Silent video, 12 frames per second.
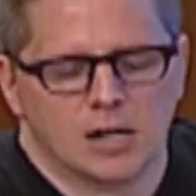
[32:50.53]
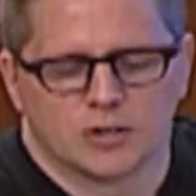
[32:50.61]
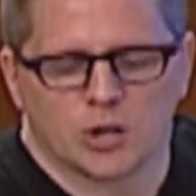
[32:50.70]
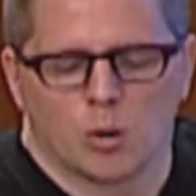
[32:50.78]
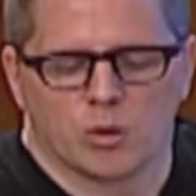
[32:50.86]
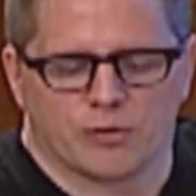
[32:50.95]

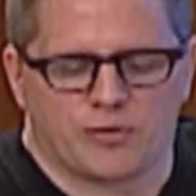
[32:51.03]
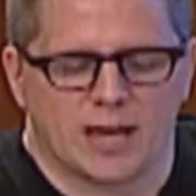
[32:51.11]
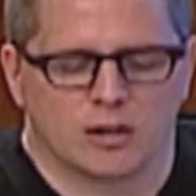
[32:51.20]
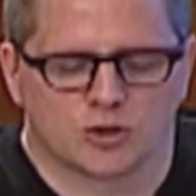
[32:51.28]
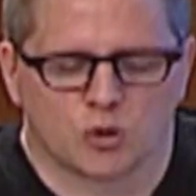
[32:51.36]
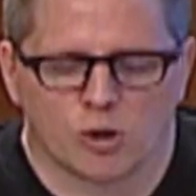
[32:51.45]
So the
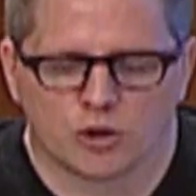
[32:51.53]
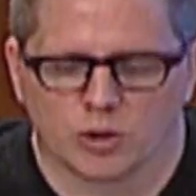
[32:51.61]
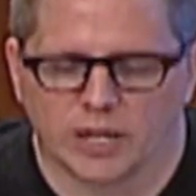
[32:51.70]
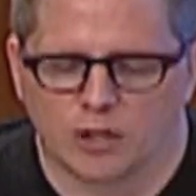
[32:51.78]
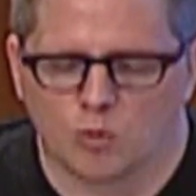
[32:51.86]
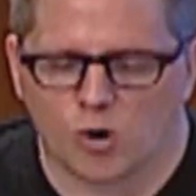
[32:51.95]
final
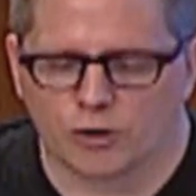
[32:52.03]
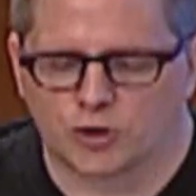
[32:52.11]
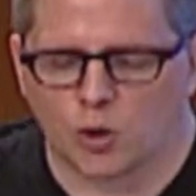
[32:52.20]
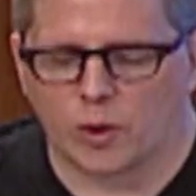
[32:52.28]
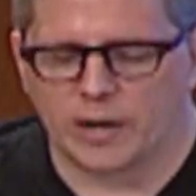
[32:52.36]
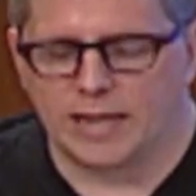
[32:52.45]
storage-related war
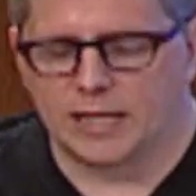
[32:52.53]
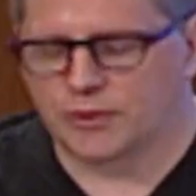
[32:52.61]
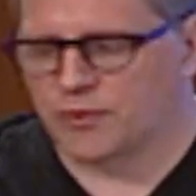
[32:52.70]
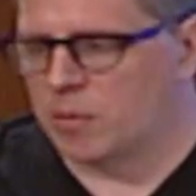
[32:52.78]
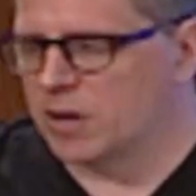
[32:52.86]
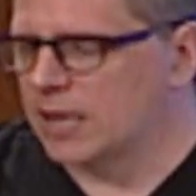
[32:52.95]
story is
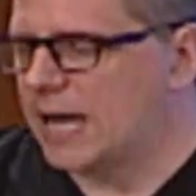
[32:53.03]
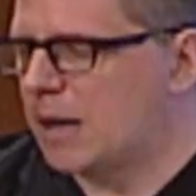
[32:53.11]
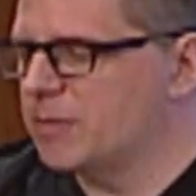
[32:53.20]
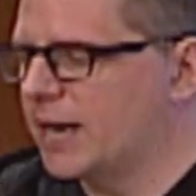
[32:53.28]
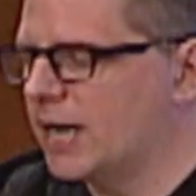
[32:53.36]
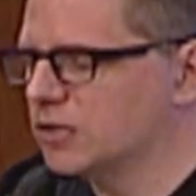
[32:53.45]
from a
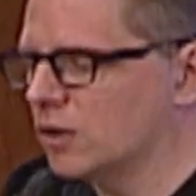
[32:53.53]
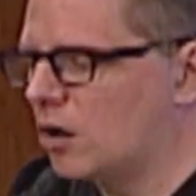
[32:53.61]
lab that has a